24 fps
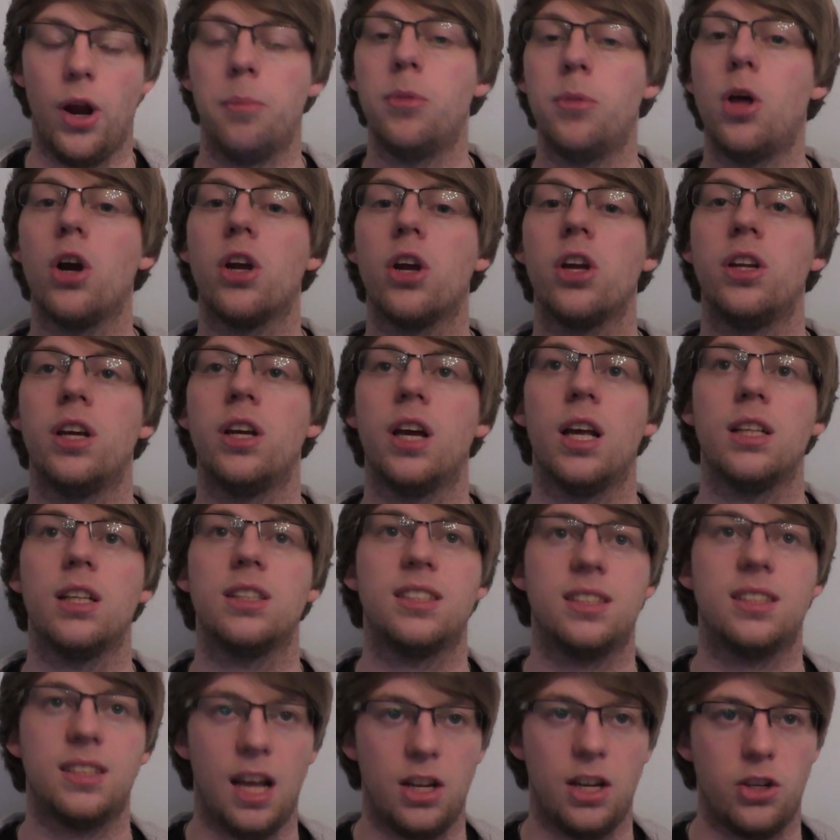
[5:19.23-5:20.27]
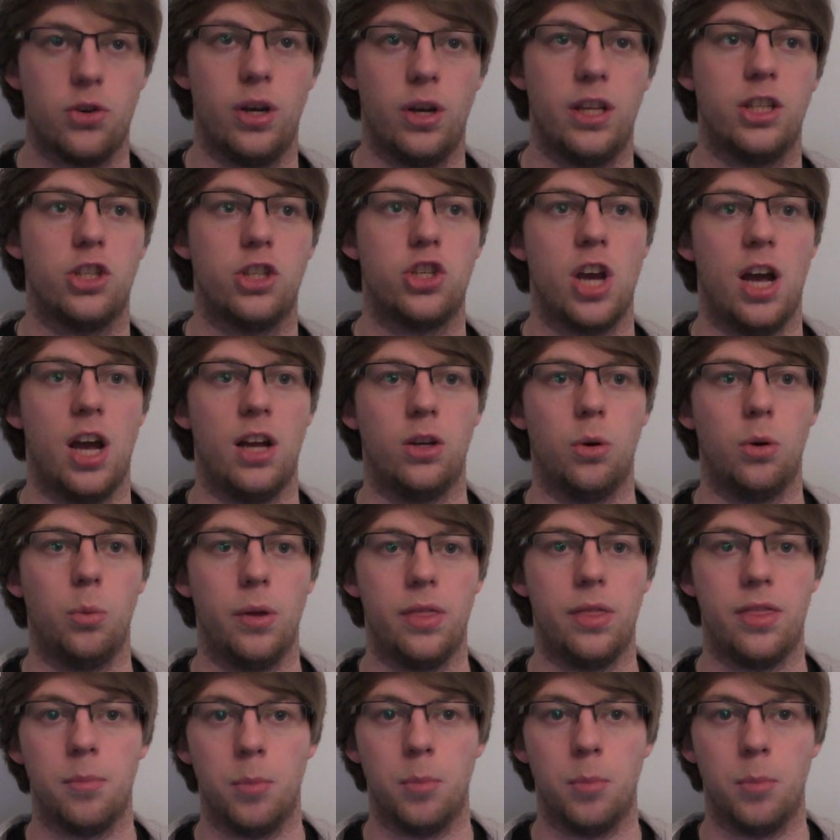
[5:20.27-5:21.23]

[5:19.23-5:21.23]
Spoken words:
I'm not going to saturate the channel with